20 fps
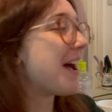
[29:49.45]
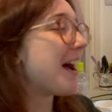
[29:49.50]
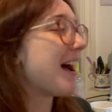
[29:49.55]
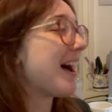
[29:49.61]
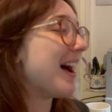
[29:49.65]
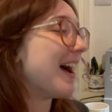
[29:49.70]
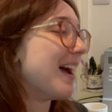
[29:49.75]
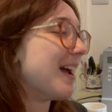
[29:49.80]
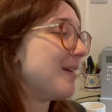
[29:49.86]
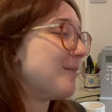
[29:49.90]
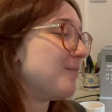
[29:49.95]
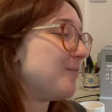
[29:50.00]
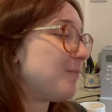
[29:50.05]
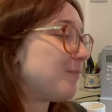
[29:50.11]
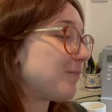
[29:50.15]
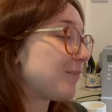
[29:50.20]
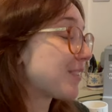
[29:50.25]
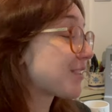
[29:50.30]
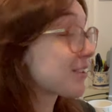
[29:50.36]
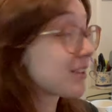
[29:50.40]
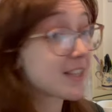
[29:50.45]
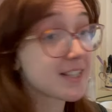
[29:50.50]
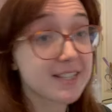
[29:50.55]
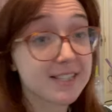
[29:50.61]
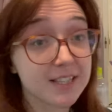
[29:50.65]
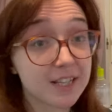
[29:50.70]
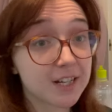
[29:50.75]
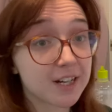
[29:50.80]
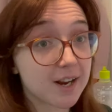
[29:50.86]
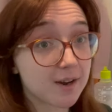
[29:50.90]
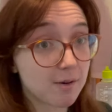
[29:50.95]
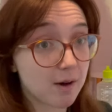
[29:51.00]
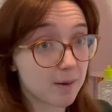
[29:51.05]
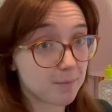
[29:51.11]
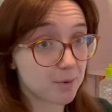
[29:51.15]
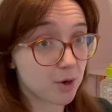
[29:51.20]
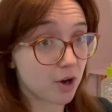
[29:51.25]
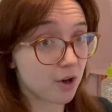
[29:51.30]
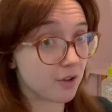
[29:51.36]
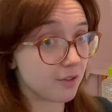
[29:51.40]
So this is going to go
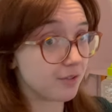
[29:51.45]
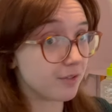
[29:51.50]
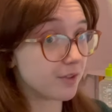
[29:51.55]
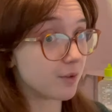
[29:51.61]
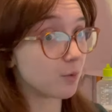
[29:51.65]
up on the